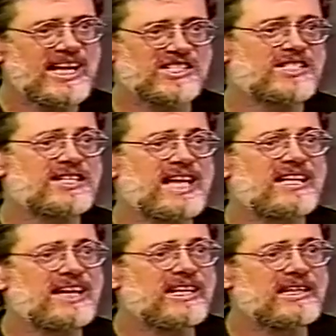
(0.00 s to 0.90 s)

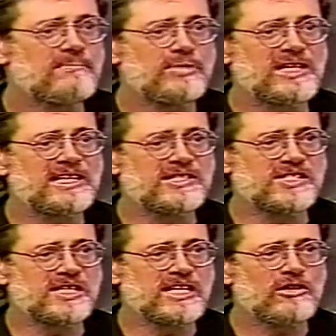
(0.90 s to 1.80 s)
aesthetically
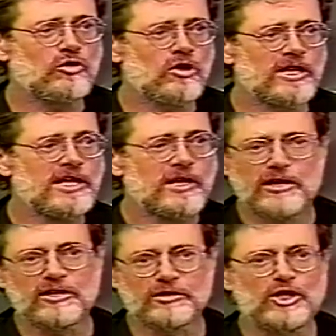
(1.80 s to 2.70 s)
pleasing or
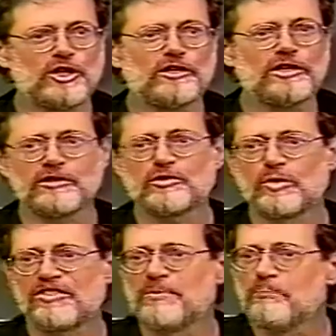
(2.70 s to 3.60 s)
concurrent
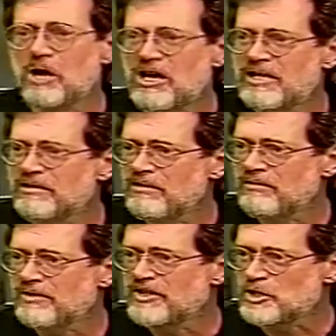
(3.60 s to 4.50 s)
with the
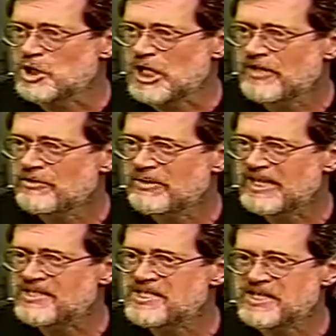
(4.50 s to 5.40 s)
model that
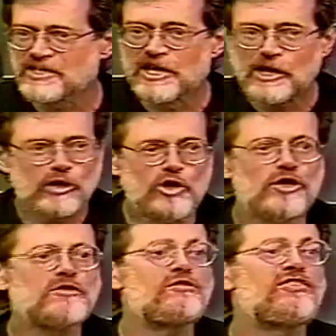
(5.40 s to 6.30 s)
generates it.
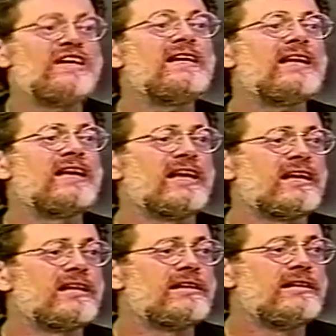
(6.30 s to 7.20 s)
Good
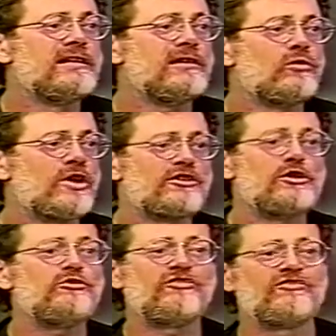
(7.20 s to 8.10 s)
thinking, whether
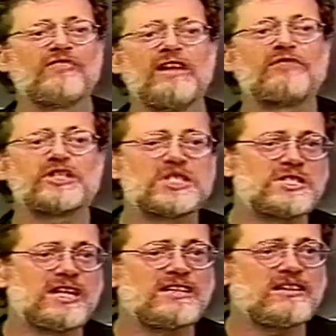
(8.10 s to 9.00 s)
you've ever
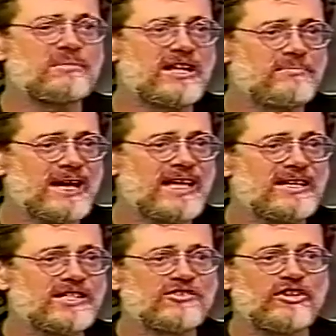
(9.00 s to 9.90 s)
studied
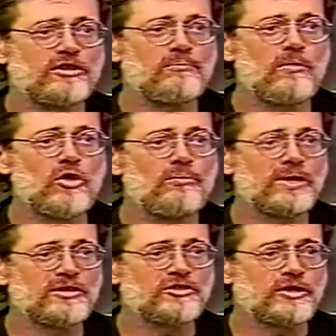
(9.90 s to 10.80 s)
mathematics for a
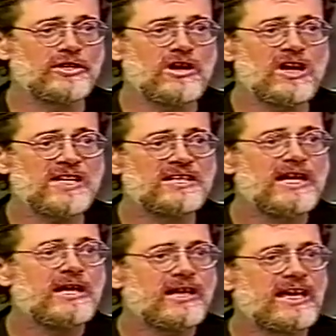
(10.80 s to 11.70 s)
moment or not,
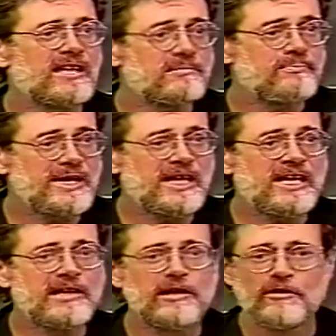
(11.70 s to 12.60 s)
can
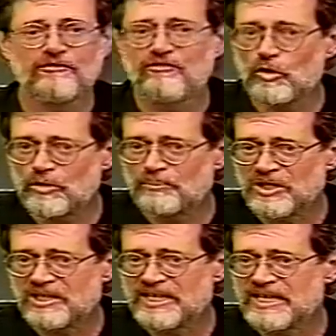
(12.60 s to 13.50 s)
be
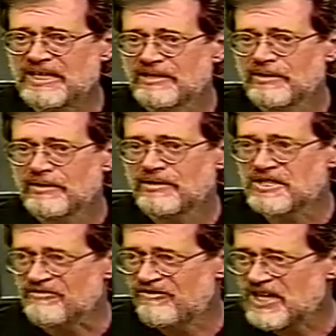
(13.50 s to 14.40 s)
formally
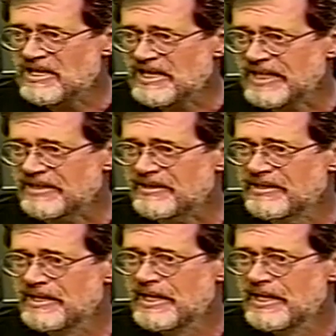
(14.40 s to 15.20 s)
defined.